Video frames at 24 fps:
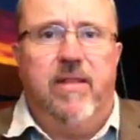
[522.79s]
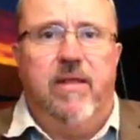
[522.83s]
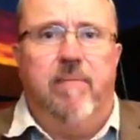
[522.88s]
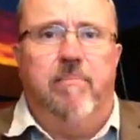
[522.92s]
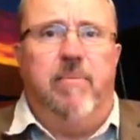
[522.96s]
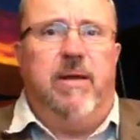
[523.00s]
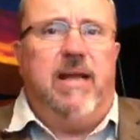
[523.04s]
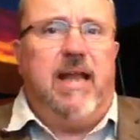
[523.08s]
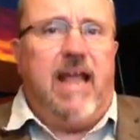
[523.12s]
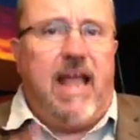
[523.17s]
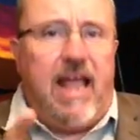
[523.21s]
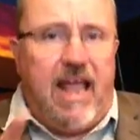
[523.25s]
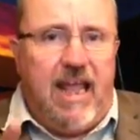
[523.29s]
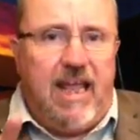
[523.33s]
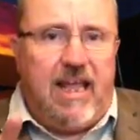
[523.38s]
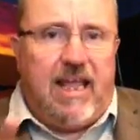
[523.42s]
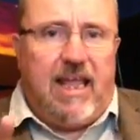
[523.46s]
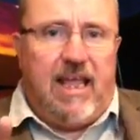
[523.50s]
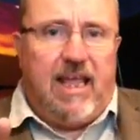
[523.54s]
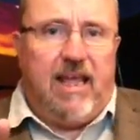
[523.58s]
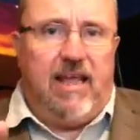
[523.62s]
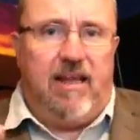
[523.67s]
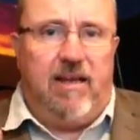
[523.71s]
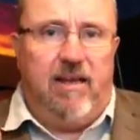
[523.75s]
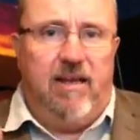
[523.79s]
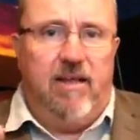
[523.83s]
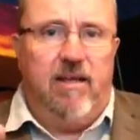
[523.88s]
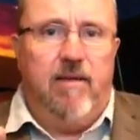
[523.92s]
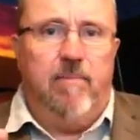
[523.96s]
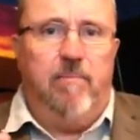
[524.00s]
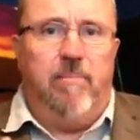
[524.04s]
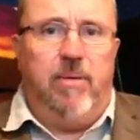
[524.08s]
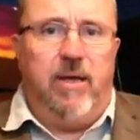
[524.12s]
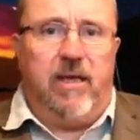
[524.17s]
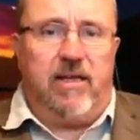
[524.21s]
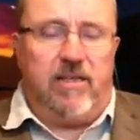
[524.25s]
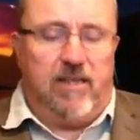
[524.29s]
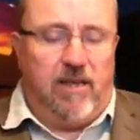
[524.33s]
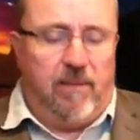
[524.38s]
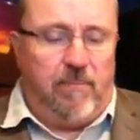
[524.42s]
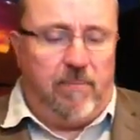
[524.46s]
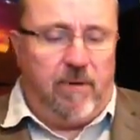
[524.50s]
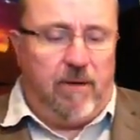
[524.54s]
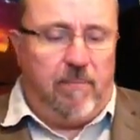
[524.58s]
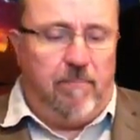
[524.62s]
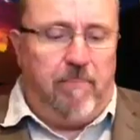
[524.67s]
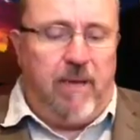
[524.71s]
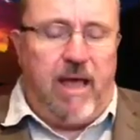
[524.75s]
But Achan picked up
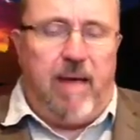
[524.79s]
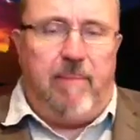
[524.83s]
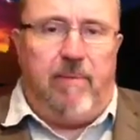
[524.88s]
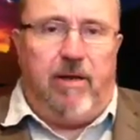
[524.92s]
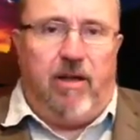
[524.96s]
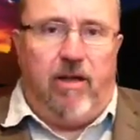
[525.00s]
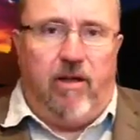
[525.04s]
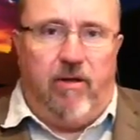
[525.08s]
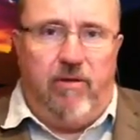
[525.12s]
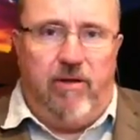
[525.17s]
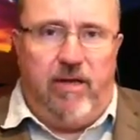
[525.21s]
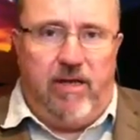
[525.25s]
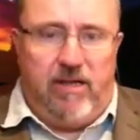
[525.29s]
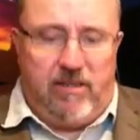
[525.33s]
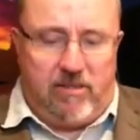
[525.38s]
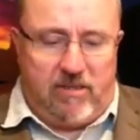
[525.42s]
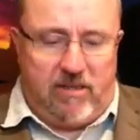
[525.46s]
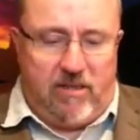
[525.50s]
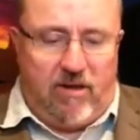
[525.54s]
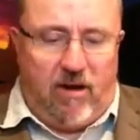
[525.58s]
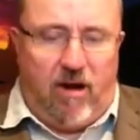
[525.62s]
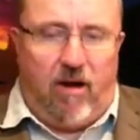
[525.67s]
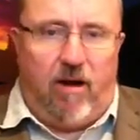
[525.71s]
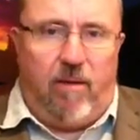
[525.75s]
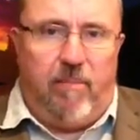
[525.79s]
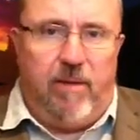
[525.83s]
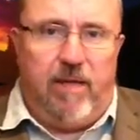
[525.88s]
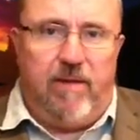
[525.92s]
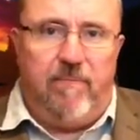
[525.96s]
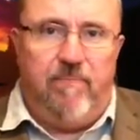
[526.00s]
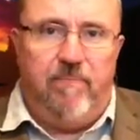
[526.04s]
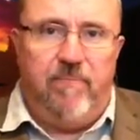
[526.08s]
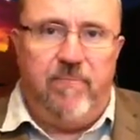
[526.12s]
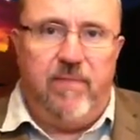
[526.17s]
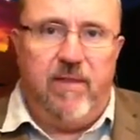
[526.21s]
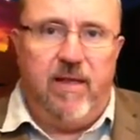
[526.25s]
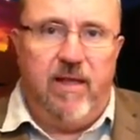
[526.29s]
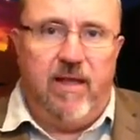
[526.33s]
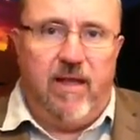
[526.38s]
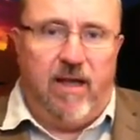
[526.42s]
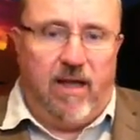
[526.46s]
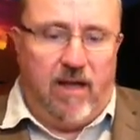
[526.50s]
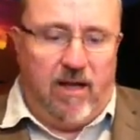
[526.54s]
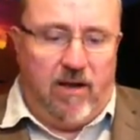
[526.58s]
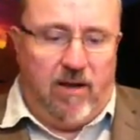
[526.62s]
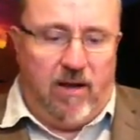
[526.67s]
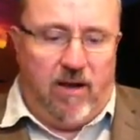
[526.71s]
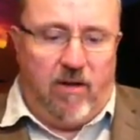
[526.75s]
a Babylonian garment,
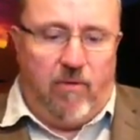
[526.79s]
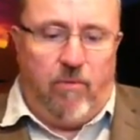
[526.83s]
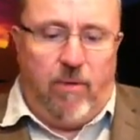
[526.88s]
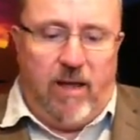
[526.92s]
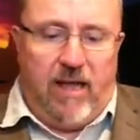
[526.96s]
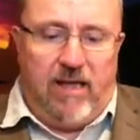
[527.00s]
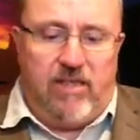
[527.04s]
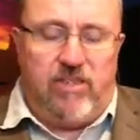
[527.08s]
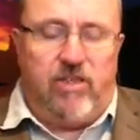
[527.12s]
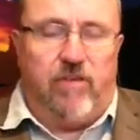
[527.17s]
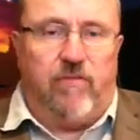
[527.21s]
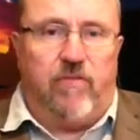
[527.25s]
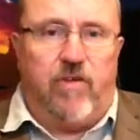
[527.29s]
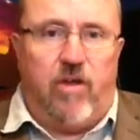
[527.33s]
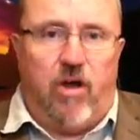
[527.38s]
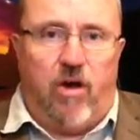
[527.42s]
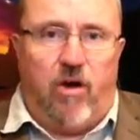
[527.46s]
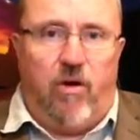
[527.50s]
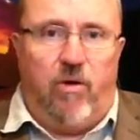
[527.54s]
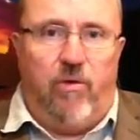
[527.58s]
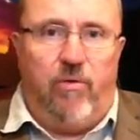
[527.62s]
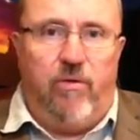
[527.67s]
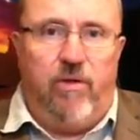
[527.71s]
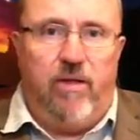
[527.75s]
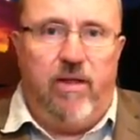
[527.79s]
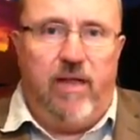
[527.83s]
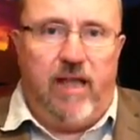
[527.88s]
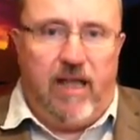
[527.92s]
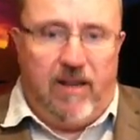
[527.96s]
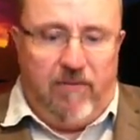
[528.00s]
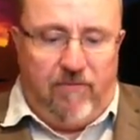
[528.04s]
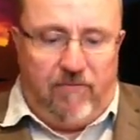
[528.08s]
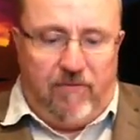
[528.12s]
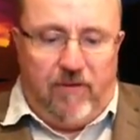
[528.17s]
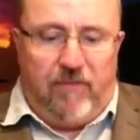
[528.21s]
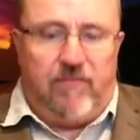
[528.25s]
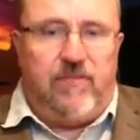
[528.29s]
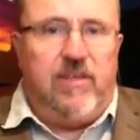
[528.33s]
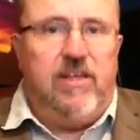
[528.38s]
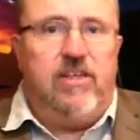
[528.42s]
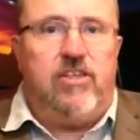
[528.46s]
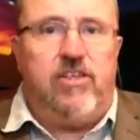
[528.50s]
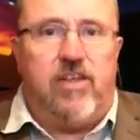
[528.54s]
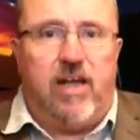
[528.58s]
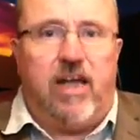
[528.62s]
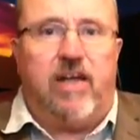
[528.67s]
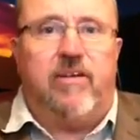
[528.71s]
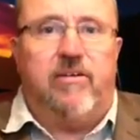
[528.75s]
a wedge of gold, and 50
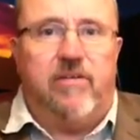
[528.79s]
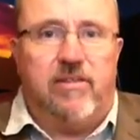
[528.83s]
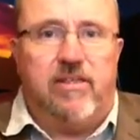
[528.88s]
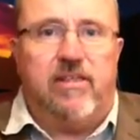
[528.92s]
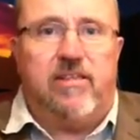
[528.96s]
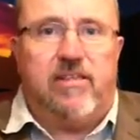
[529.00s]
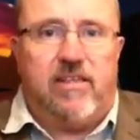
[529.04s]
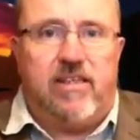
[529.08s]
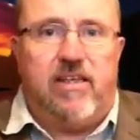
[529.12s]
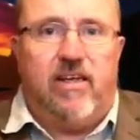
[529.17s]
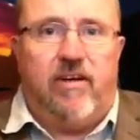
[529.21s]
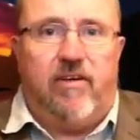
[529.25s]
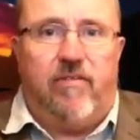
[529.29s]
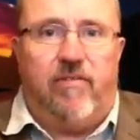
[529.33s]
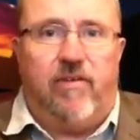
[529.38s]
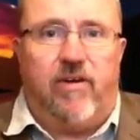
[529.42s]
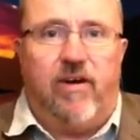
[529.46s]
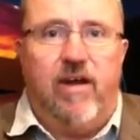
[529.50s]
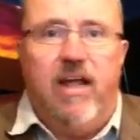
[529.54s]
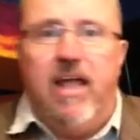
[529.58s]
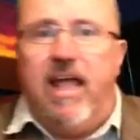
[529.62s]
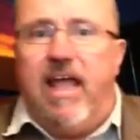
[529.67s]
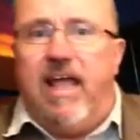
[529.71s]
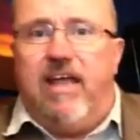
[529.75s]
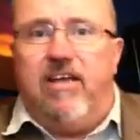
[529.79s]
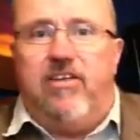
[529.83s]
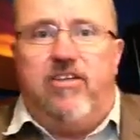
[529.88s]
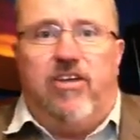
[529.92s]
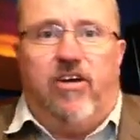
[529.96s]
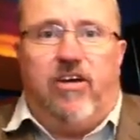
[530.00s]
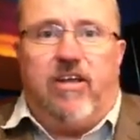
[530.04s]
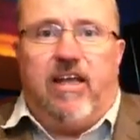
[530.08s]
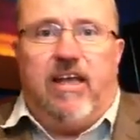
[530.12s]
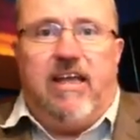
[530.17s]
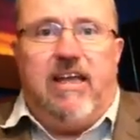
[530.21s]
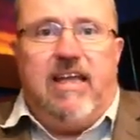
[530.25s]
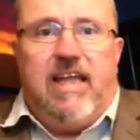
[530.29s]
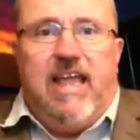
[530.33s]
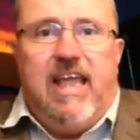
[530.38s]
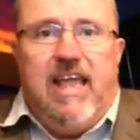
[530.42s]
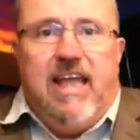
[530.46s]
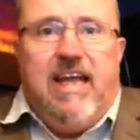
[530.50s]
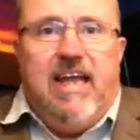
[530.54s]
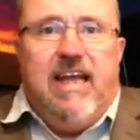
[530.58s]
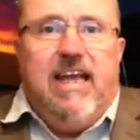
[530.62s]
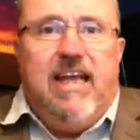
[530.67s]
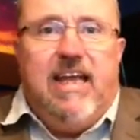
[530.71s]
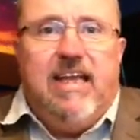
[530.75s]
shekels of silver, and took it and
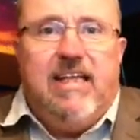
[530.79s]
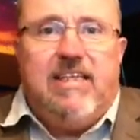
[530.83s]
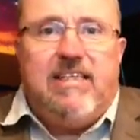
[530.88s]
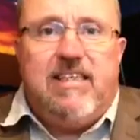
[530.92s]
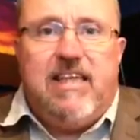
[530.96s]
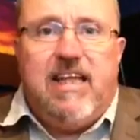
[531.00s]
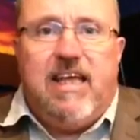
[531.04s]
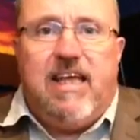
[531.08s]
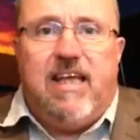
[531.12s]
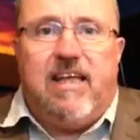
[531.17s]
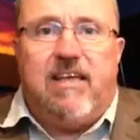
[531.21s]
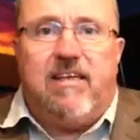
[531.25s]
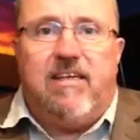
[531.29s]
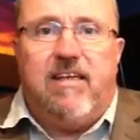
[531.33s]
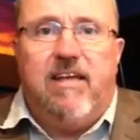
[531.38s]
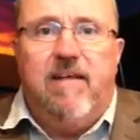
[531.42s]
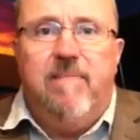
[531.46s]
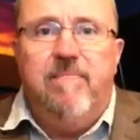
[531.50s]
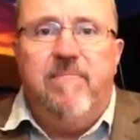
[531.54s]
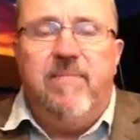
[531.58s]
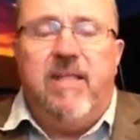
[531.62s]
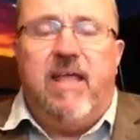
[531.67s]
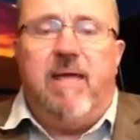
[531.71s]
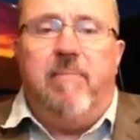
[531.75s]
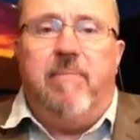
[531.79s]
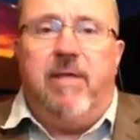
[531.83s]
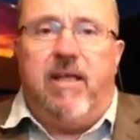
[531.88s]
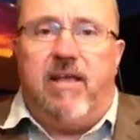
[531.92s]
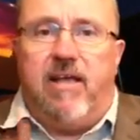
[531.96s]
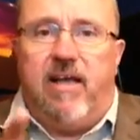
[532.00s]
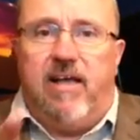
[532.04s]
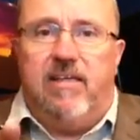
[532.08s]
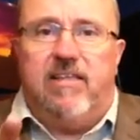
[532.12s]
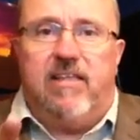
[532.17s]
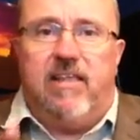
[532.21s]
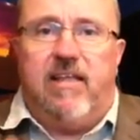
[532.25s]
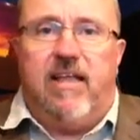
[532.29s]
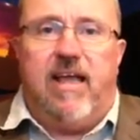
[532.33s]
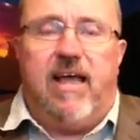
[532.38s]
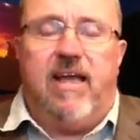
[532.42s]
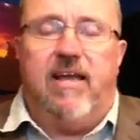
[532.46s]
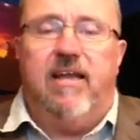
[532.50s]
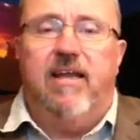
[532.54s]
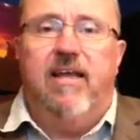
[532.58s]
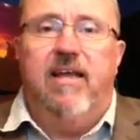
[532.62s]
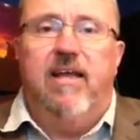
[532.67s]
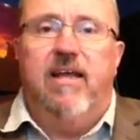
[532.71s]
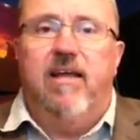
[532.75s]
hid it in his tent. And because of
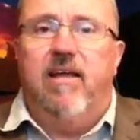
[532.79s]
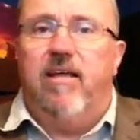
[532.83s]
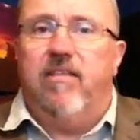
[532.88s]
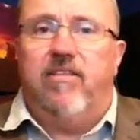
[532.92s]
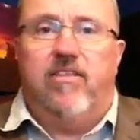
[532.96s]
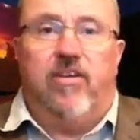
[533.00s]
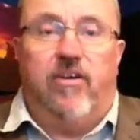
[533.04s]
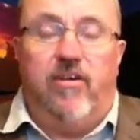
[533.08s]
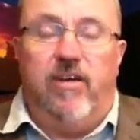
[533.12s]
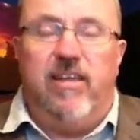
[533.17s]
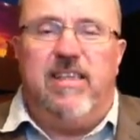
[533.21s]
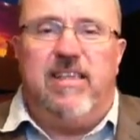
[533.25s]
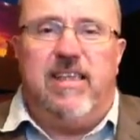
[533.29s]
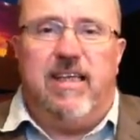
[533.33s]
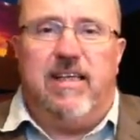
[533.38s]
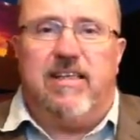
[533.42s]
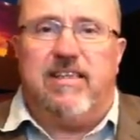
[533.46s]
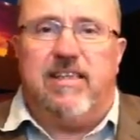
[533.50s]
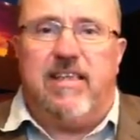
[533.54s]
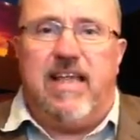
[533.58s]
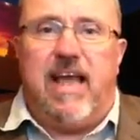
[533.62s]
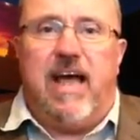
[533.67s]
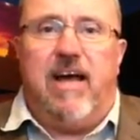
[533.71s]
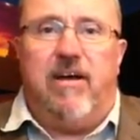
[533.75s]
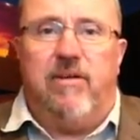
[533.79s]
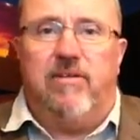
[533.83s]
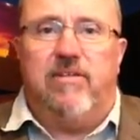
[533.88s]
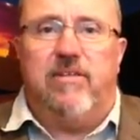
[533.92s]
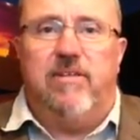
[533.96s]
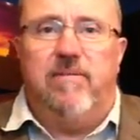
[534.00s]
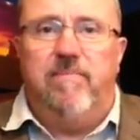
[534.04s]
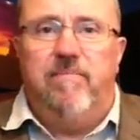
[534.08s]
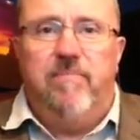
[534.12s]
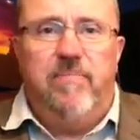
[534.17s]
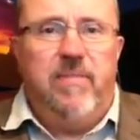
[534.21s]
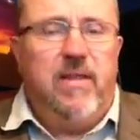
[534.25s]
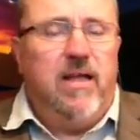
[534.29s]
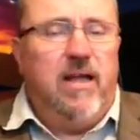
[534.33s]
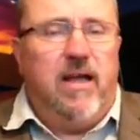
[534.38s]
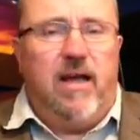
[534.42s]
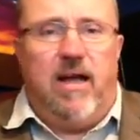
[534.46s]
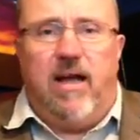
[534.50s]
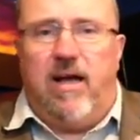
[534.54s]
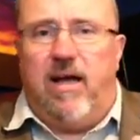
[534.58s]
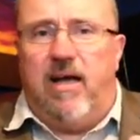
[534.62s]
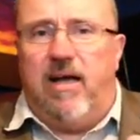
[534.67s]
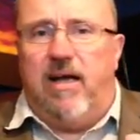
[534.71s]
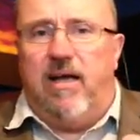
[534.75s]
that,
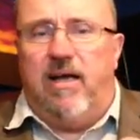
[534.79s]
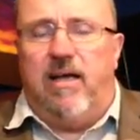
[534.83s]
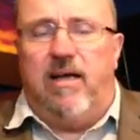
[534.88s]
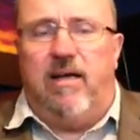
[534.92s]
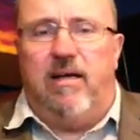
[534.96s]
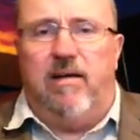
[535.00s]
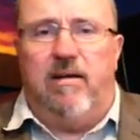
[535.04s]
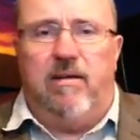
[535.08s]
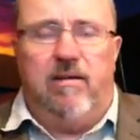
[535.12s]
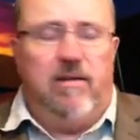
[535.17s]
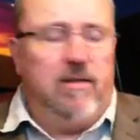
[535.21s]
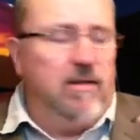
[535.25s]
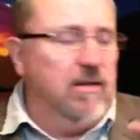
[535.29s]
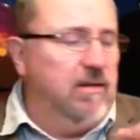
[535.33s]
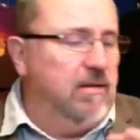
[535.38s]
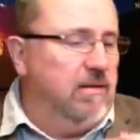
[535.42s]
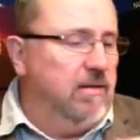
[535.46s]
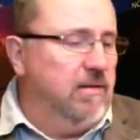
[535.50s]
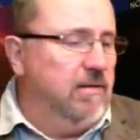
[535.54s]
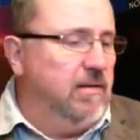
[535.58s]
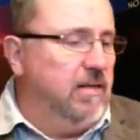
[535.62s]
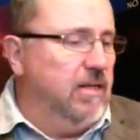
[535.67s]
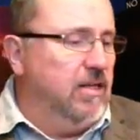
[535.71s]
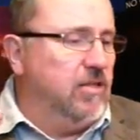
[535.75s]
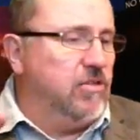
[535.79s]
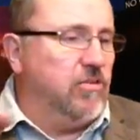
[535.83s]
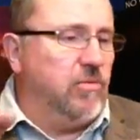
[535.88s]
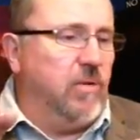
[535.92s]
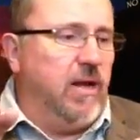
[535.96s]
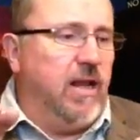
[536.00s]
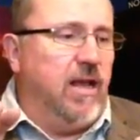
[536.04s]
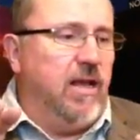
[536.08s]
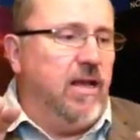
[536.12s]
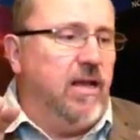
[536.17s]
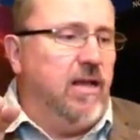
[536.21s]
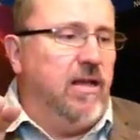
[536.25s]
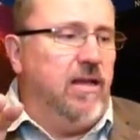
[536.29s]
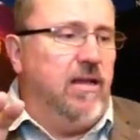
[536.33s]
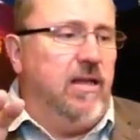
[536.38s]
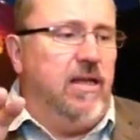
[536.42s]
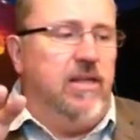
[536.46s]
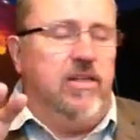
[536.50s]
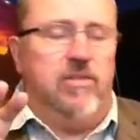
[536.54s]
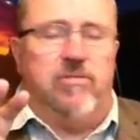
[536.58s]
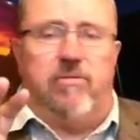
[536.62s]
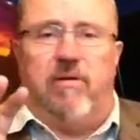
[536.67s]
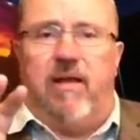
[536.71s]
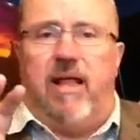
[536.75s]

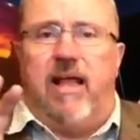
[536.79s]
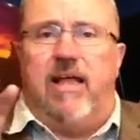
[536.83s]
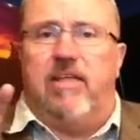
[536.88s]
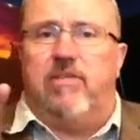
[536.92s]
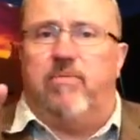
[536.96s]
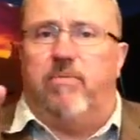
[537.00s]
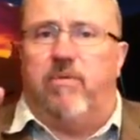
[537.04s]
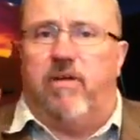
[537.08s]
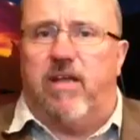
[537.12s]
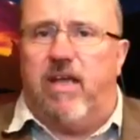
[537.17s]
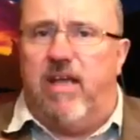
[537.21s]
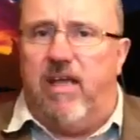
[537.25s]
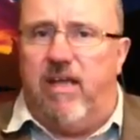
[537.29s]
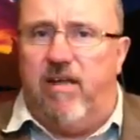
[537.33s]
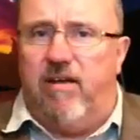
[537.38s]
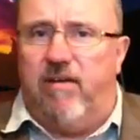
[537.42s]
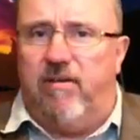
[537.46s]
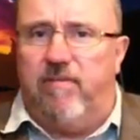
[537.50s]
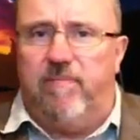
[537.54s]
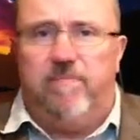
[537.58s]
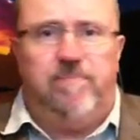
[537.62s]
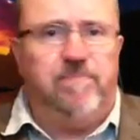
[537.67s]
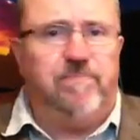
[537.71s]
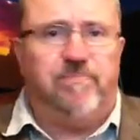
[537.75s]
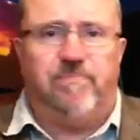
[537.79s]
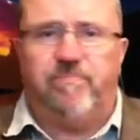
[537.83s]
36,000Israelites were killed.